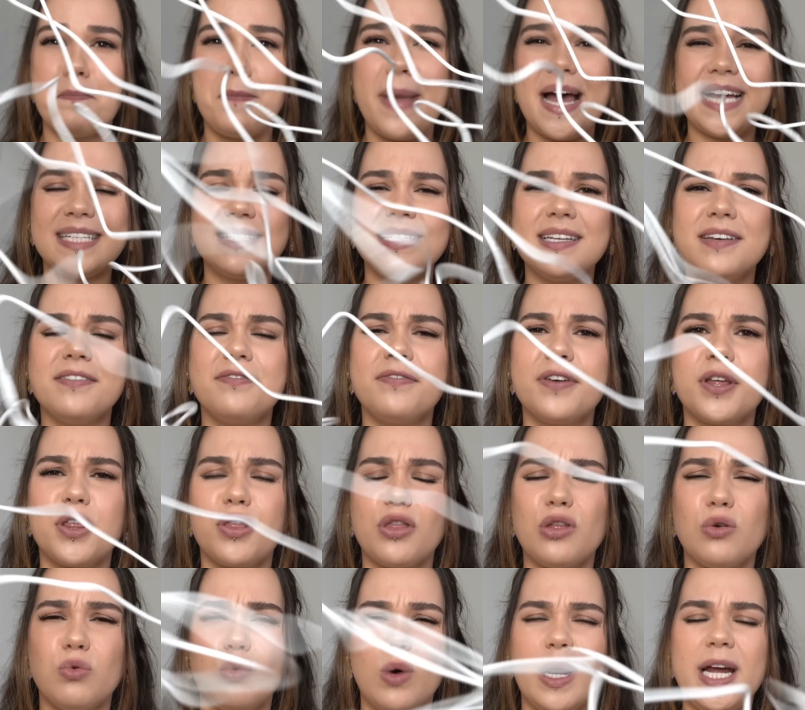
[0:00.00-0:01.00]

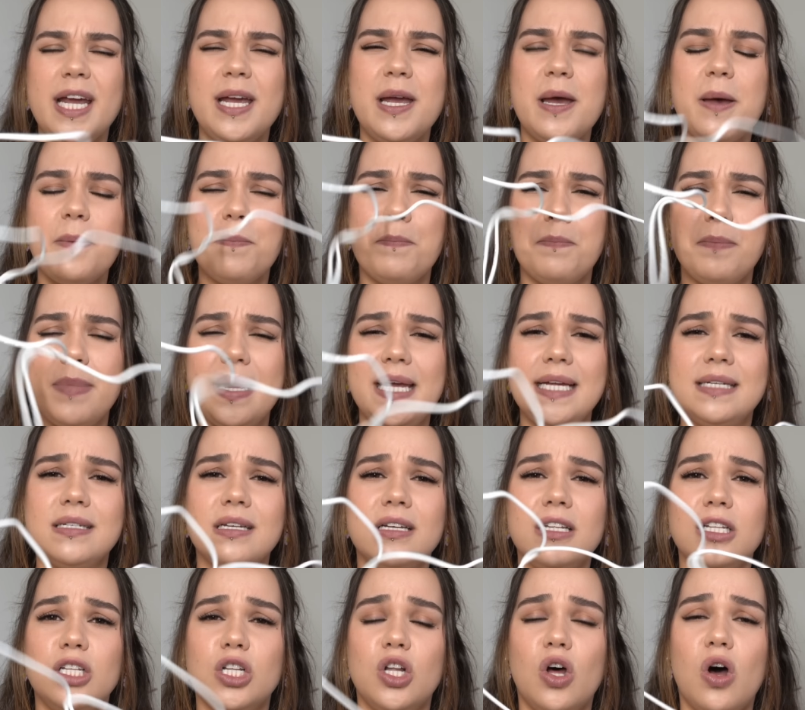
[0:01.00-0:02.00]
massive
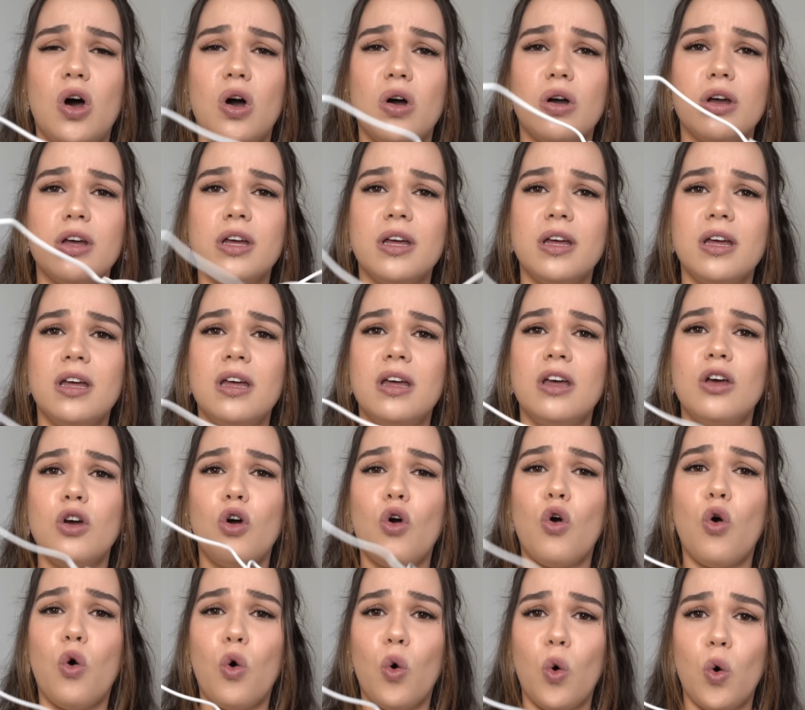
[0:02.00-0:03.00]
3-meter long
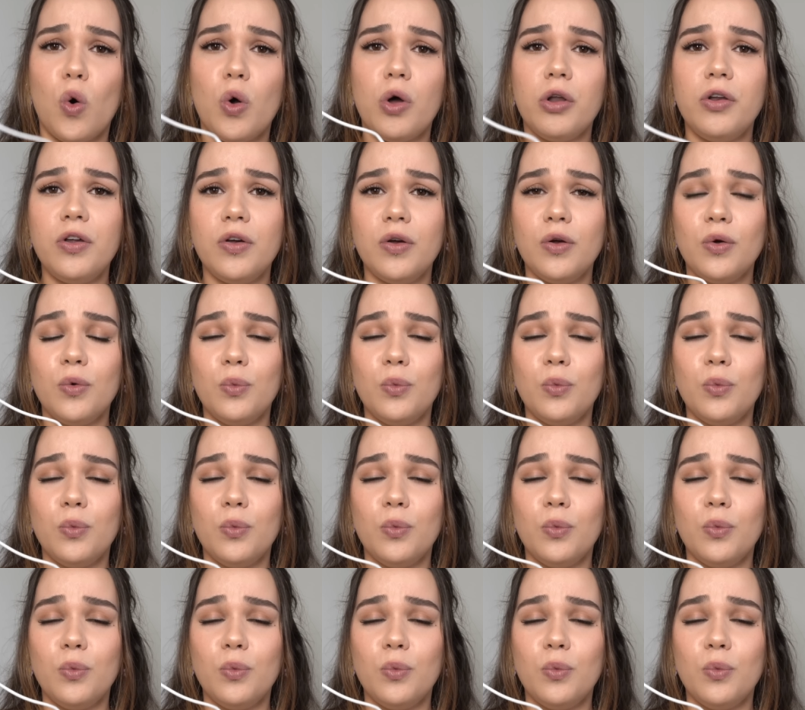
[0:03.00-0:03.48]
cord,